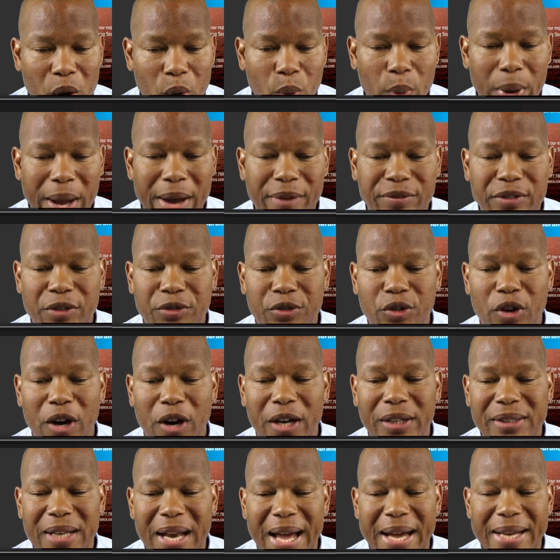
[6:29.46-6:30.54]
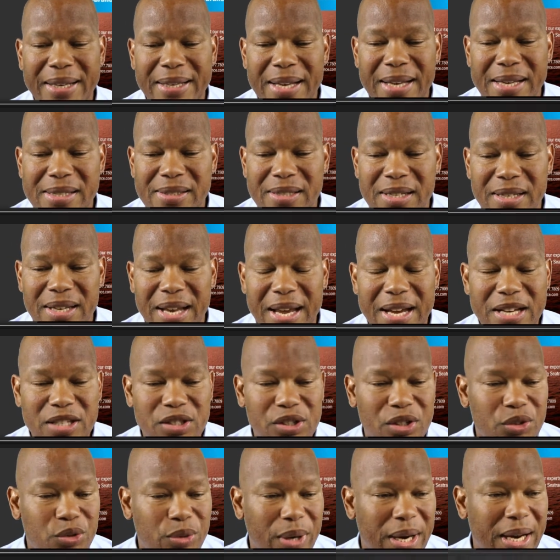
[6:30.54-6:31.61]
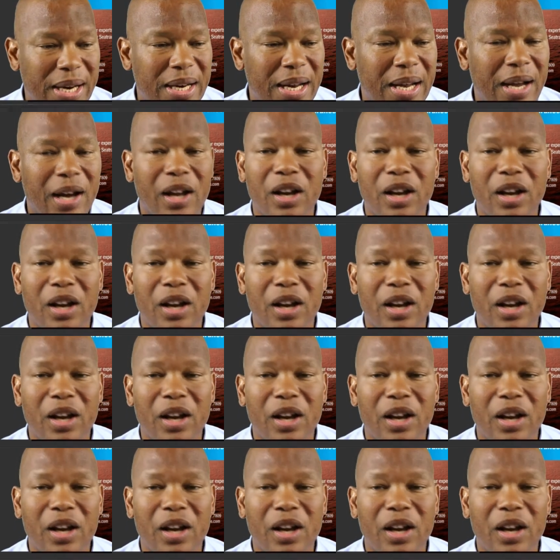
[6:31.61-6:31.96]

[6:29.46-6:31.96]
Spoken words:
We have the frontline destination training.